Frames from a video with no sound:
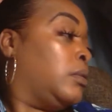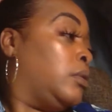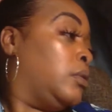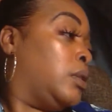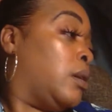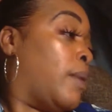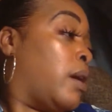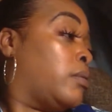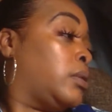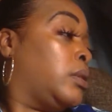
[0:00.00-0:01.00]
using anybody
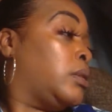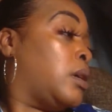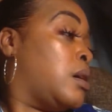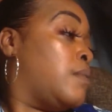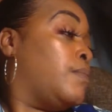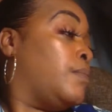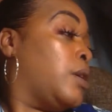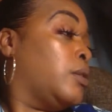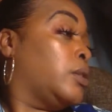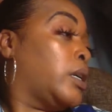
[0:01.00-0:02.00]
else's
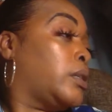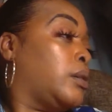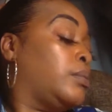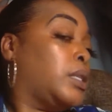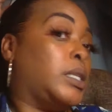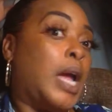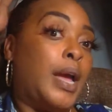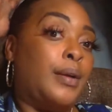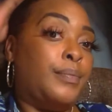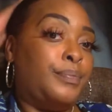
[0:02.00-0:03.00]
hairdresser. I'm just
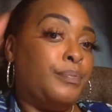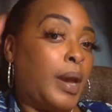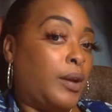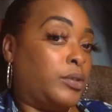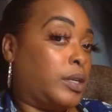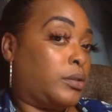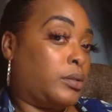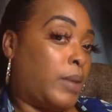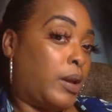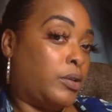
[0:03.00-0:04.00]
not. My hairdresser
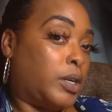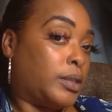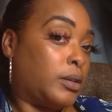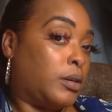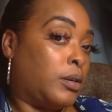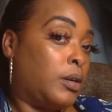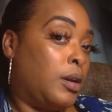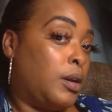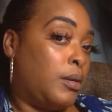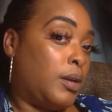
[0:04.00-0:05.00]
is my hairdresser.
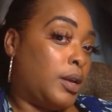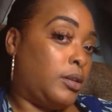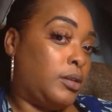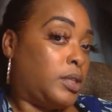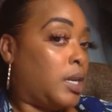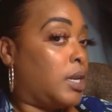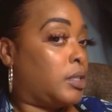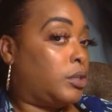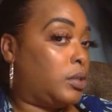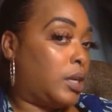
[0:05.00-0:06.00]
You see
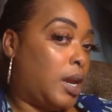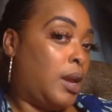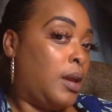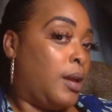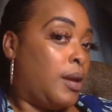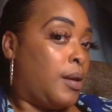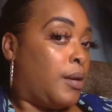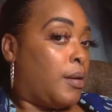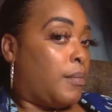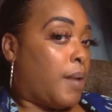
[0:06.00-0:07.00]
this usually
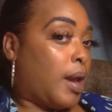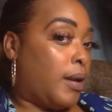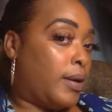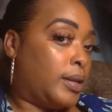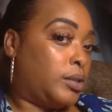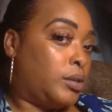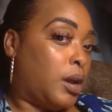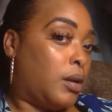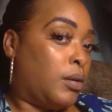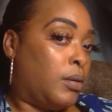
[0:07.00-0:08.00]
my hair is,
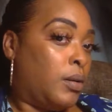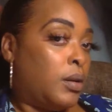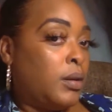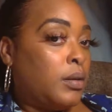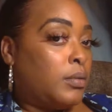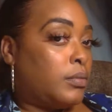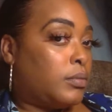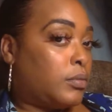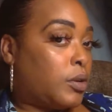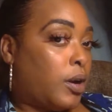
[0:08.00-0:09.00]

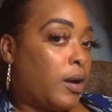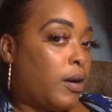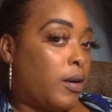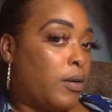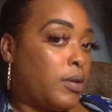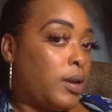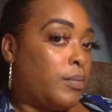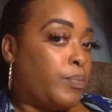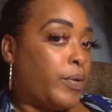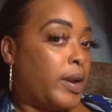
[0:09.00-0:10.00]
curled
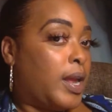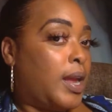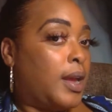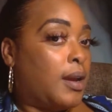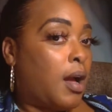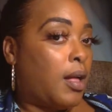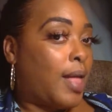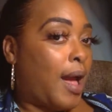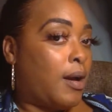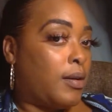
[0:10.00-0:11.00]
and pretty and all
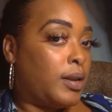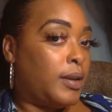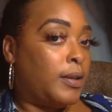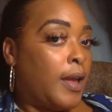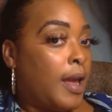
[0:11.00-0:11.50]
out and